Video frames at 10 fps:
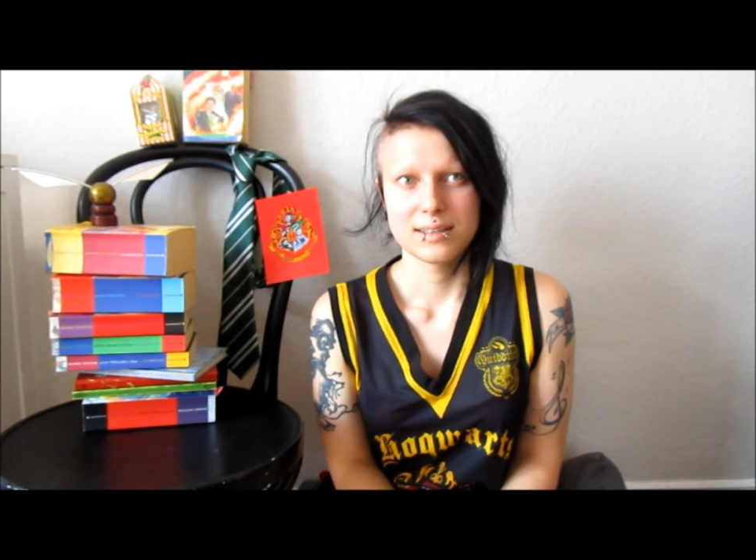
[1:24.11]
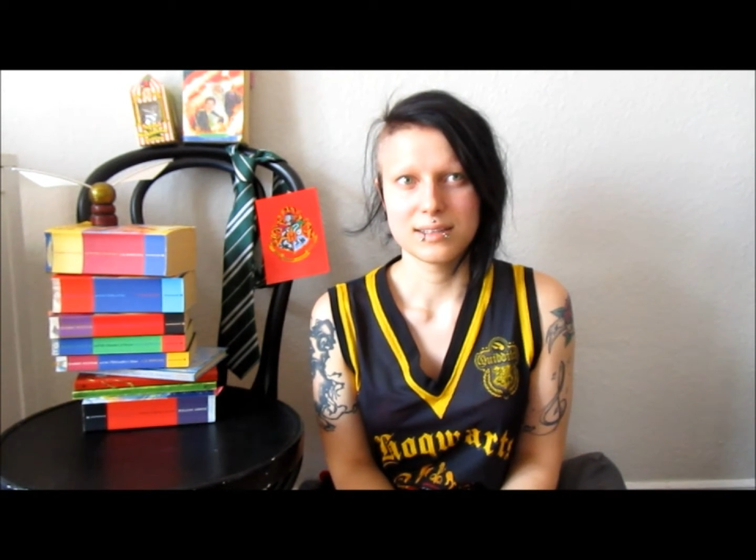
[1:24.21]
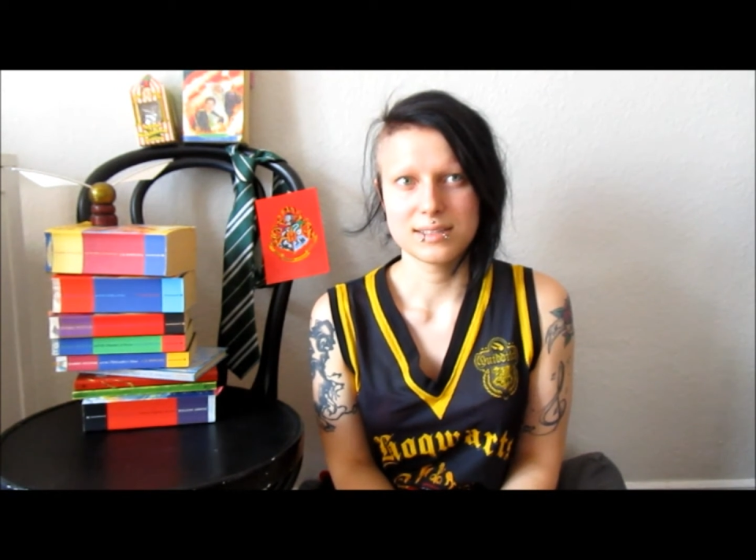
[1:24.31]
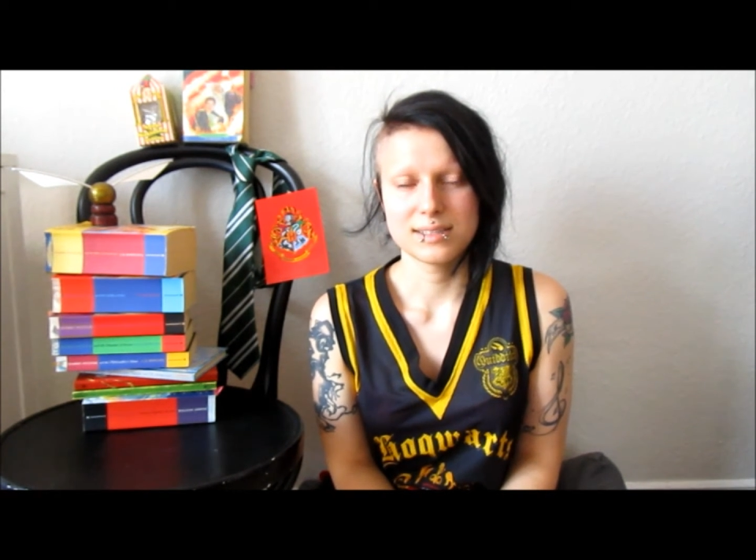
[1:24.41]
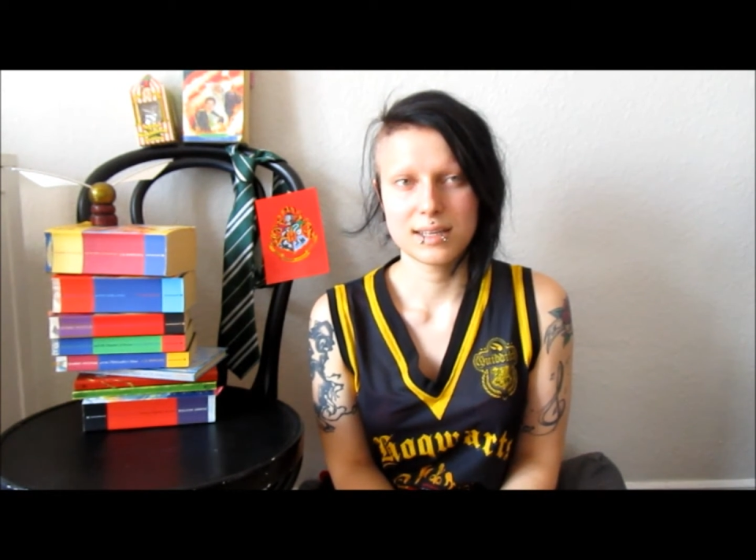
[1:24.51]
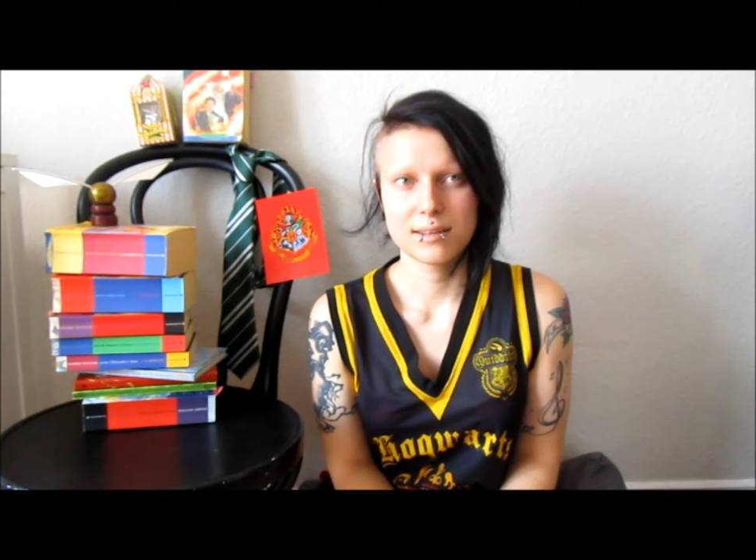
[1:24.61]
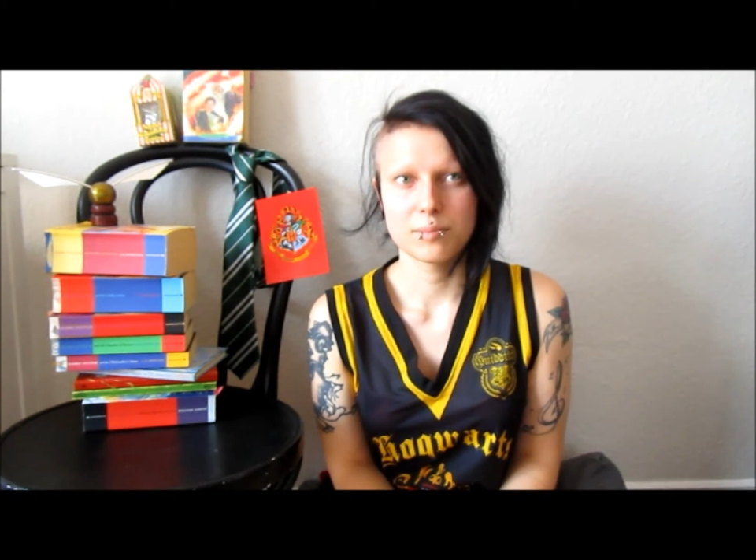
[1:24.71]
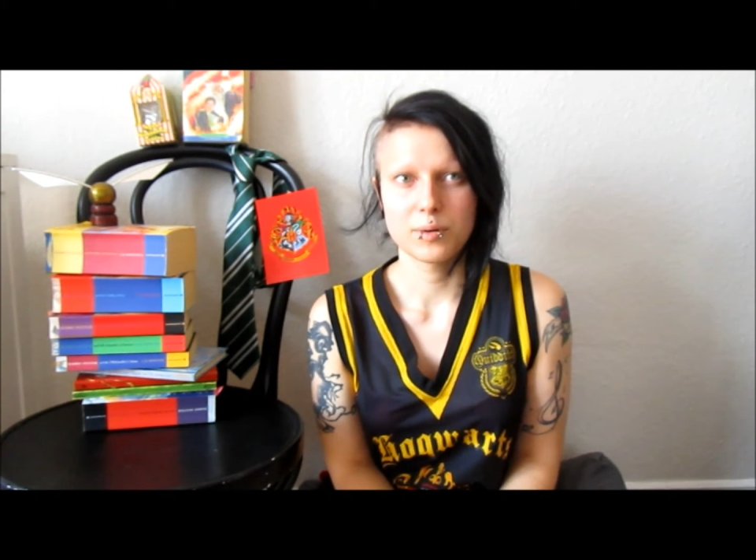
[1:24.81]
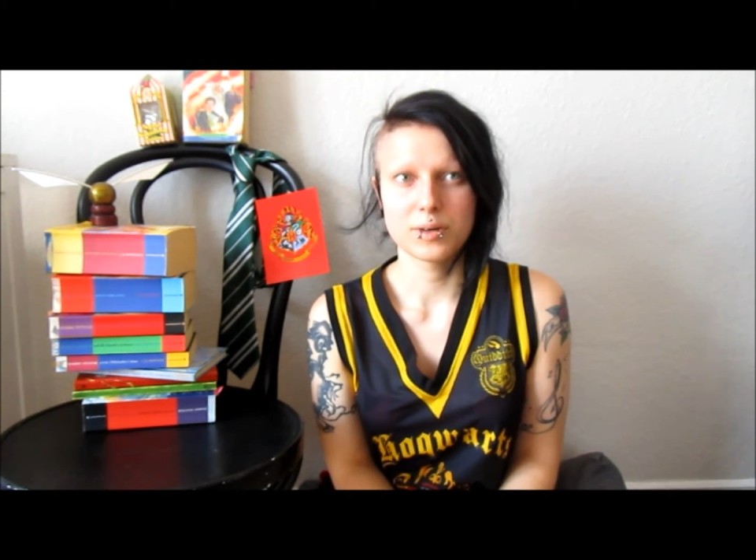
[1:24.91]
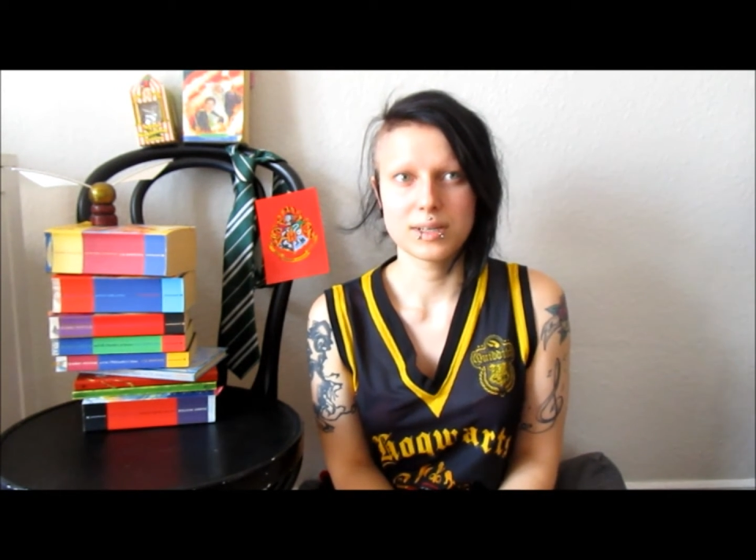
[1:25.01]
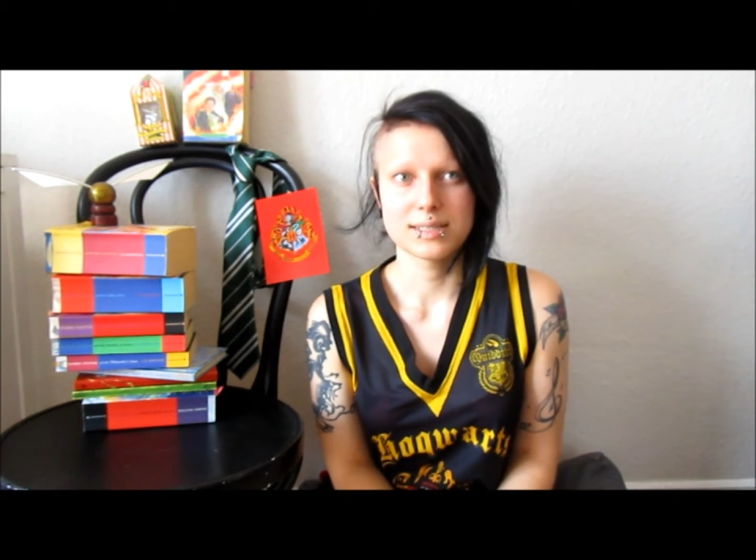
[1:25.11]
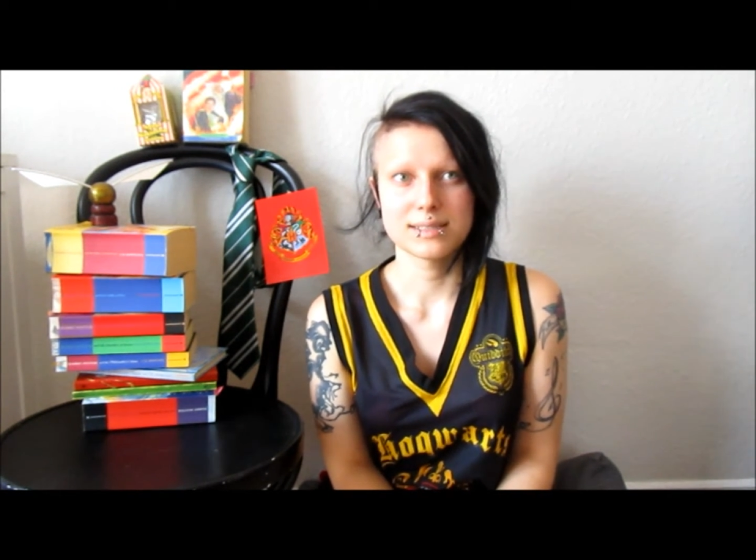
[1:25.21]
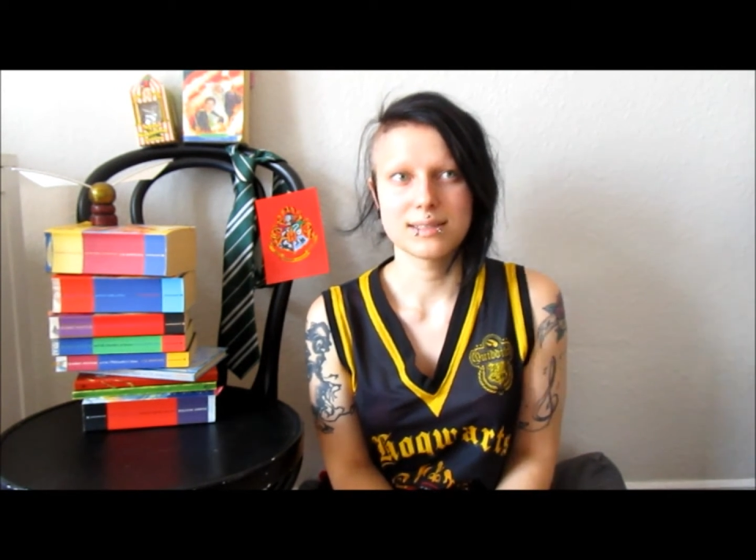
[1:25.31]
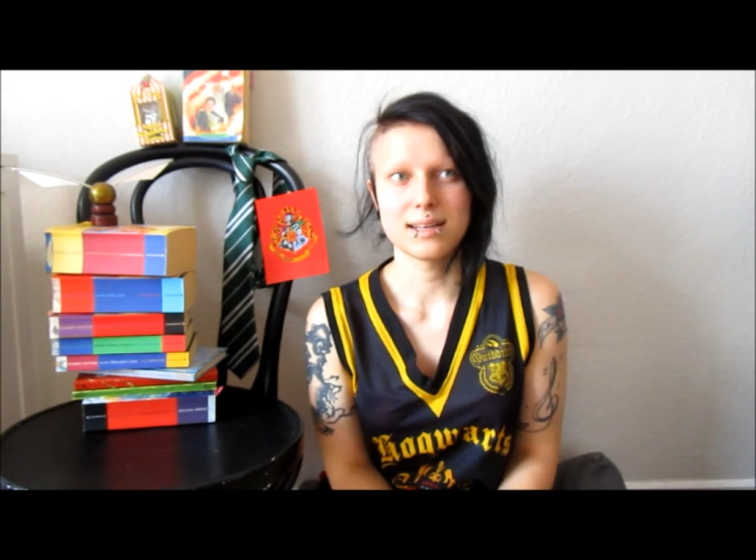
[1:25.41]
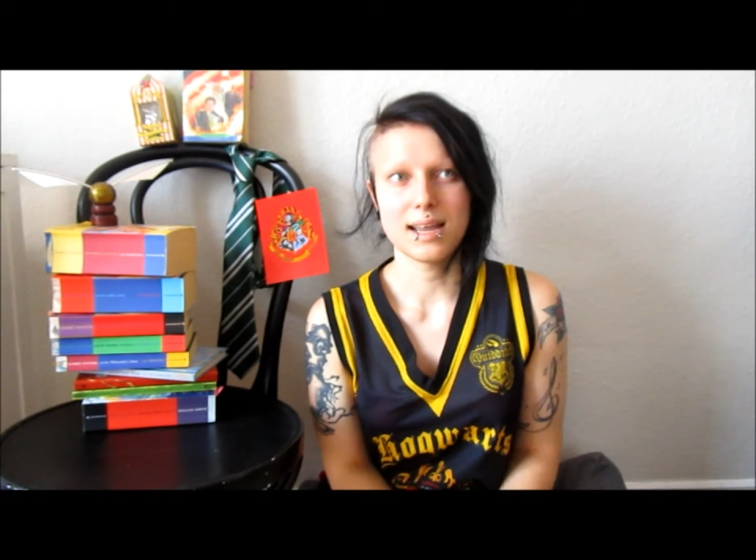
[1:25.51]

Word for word: the sixth book is the